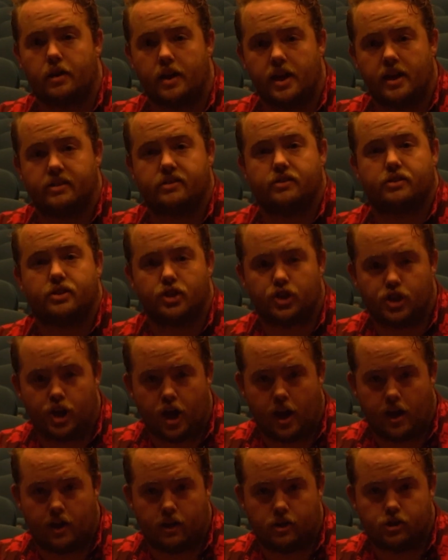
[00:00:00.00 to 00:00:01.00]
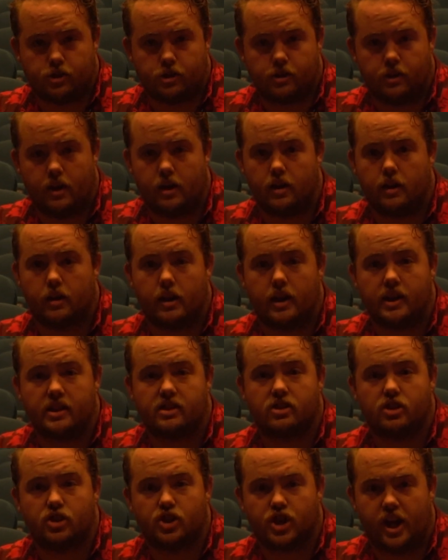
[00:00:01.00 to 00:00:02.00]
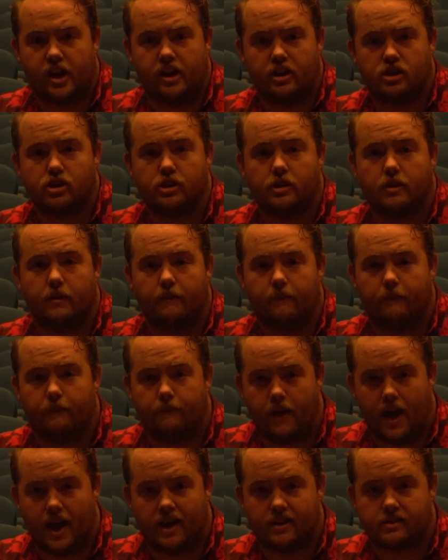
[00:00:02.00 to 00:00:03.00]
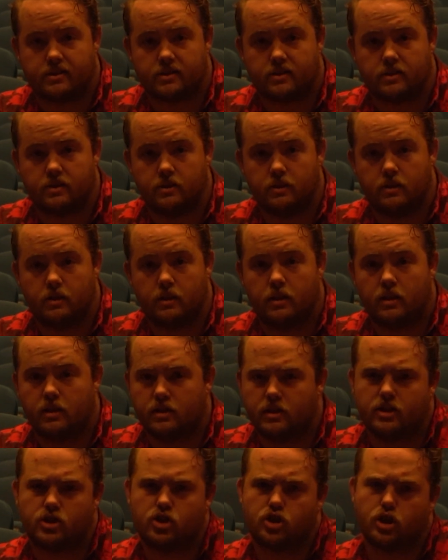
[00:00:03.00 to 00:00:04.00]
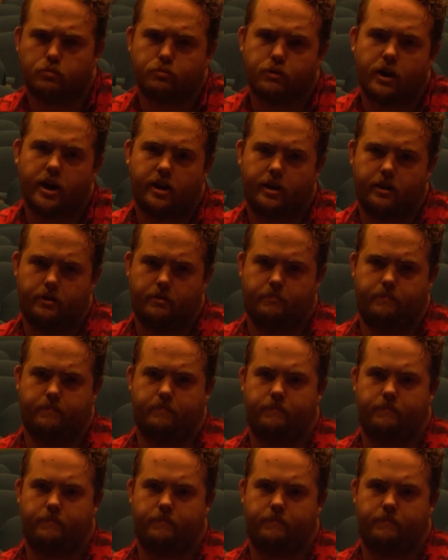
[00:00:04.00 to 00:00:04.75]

needs to change, and it needs to change fast. Let's jump right in.